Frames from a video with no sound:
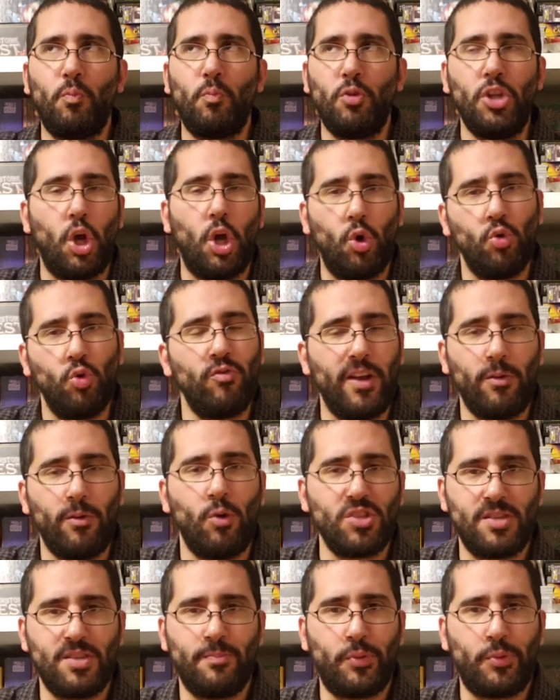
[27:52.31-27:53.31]
you know, Uwe
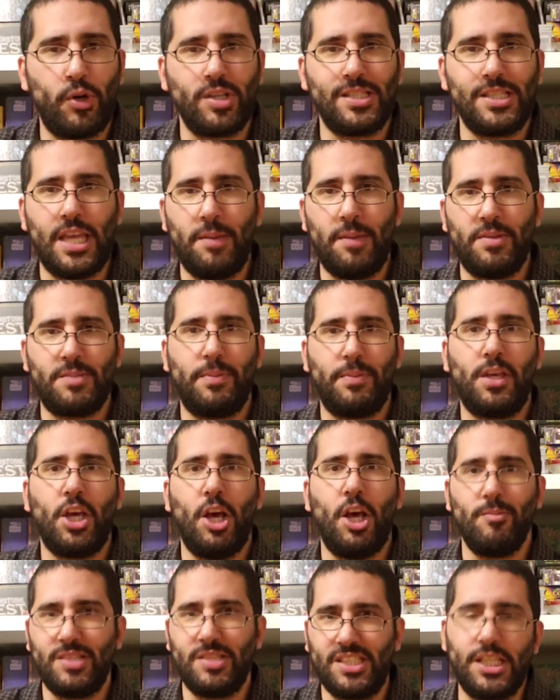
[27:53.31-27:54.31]
Rosenberg's name has
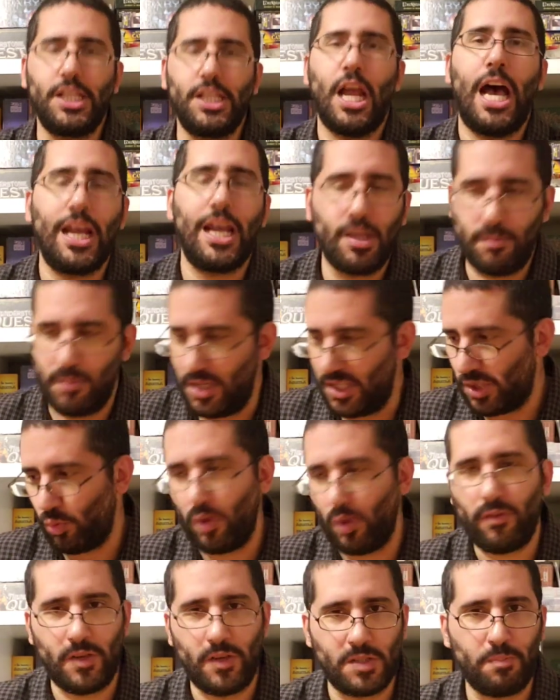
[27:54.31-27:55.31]
become synonymous
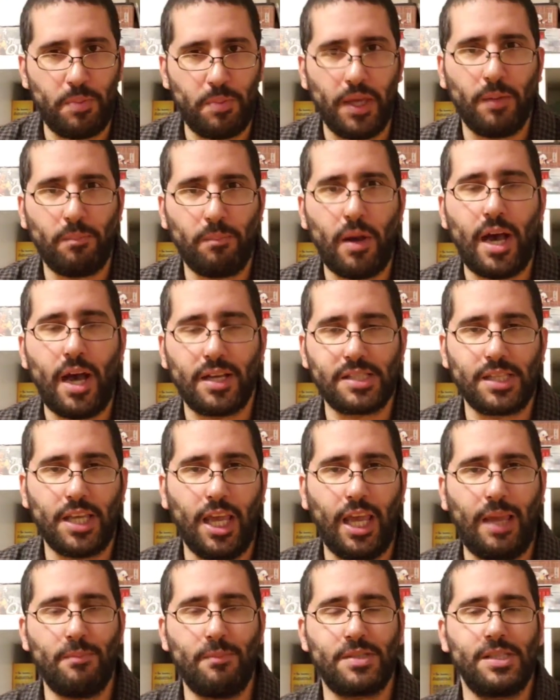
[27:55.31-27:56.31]
with his big box
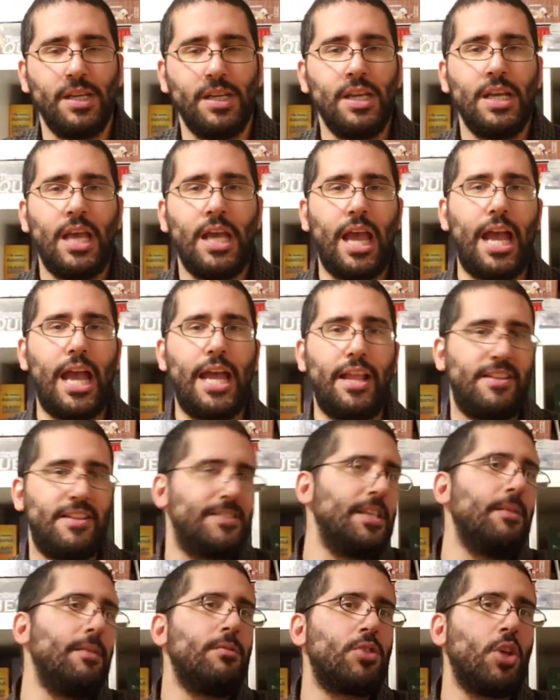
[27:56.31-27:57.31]
games, and it
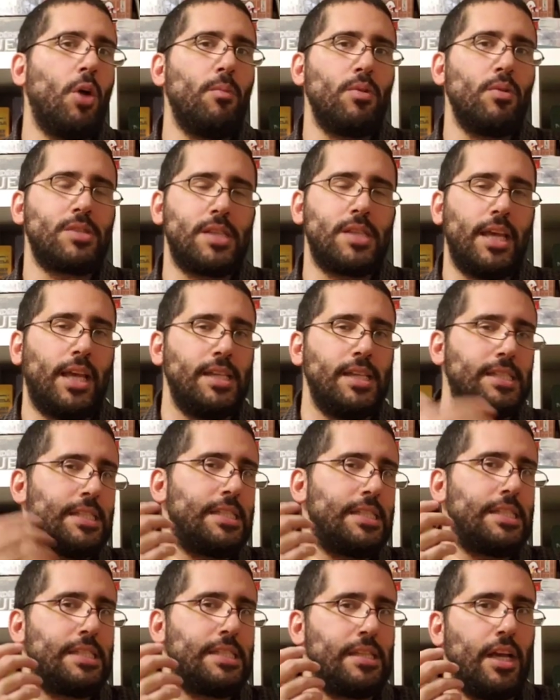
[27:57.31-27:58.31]
seems almost like a,
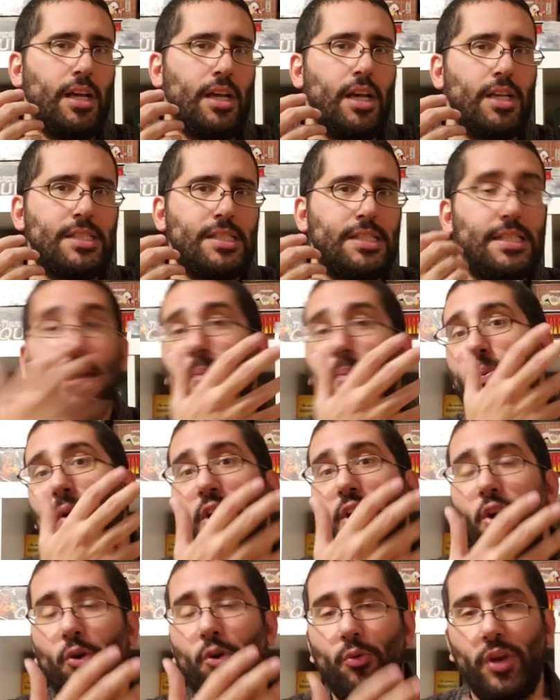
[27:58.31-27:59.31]
a
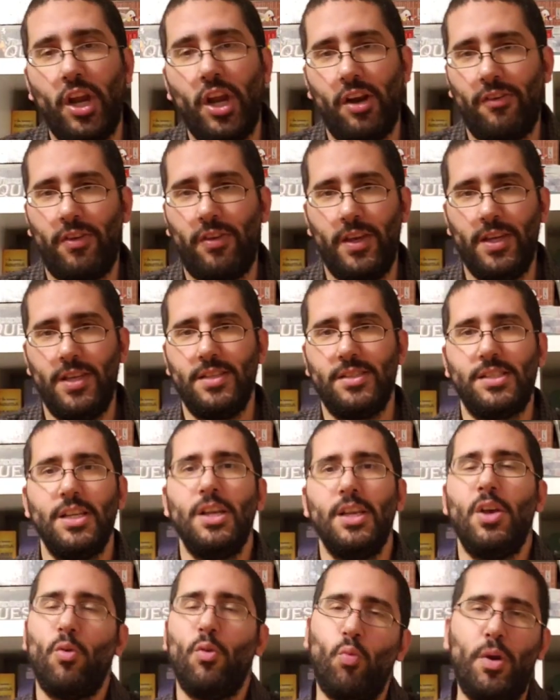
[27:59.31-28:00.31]
separate career of his
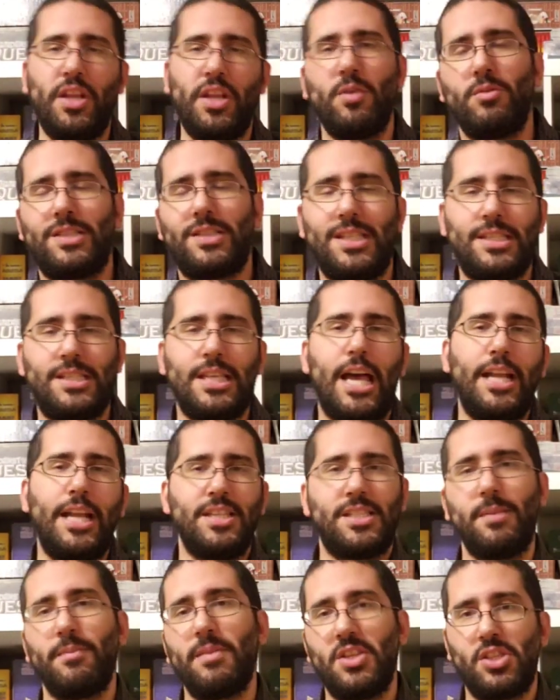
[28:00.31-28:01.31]
when he was
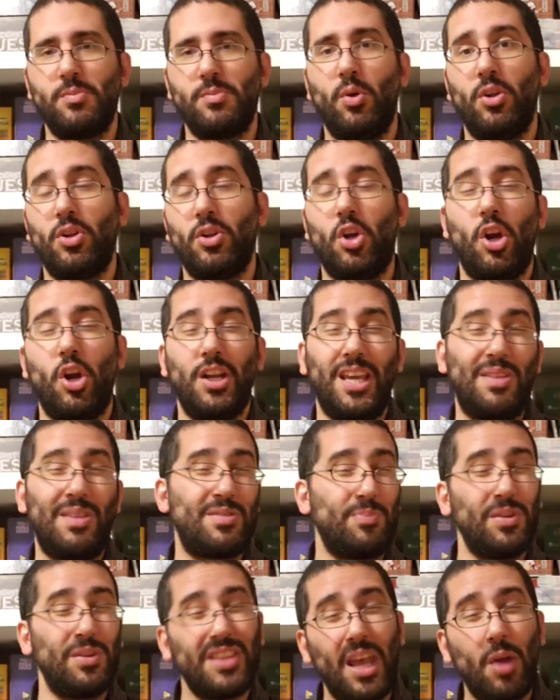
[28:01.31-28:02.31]
designing some of these smaller card
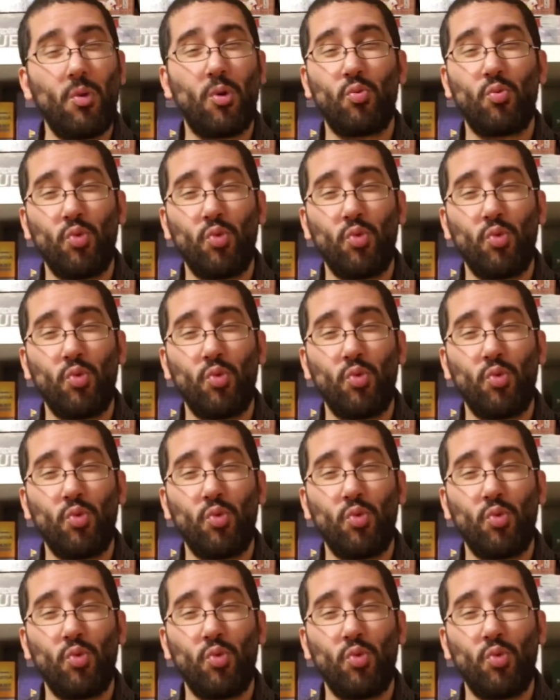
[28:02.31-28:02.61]
games. But they were